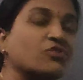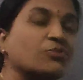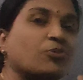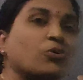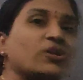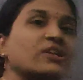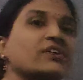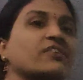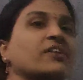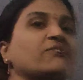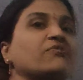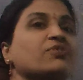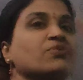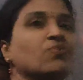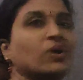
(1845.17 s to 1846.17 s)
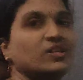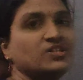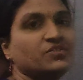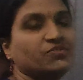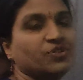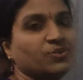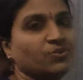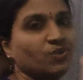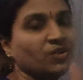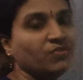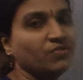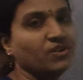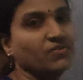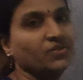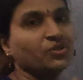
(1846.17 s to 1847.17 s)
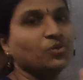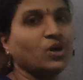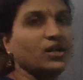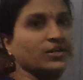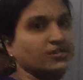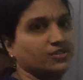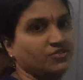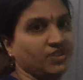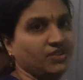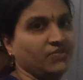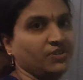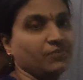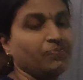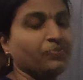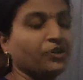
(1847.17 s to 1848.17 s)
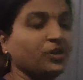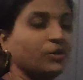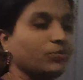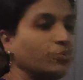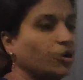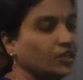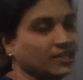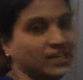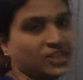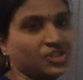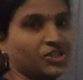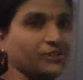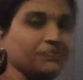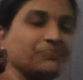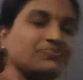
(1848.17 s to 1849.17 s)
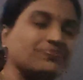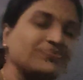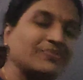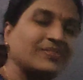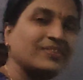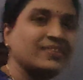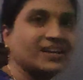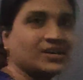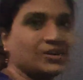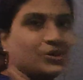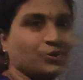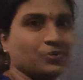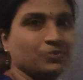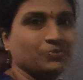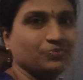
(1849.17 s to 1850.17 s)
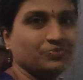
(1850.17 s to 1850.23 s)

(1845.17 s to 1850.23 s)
of the pollen grain from one flower to another flower, pollination. Thank you.